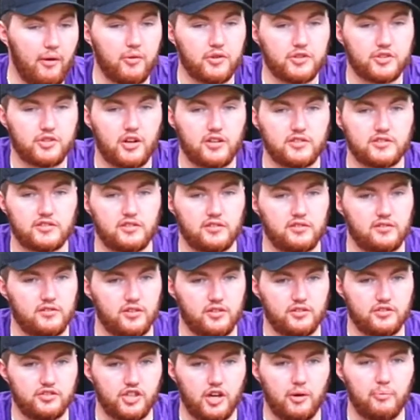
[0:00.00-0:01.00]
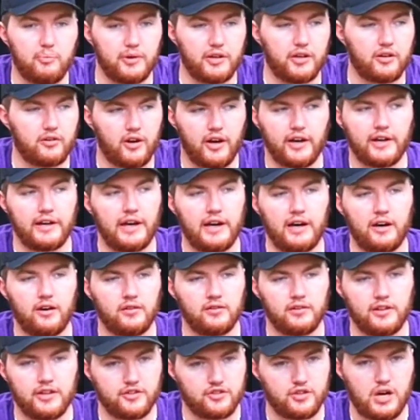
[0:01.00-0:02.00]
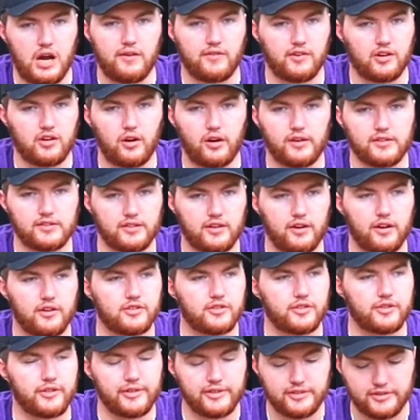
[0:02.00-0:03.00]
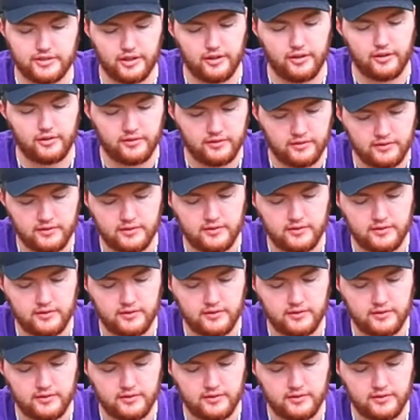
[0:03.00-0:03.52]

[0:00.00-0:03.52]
would trust to jump in it right now and drive it across the country. So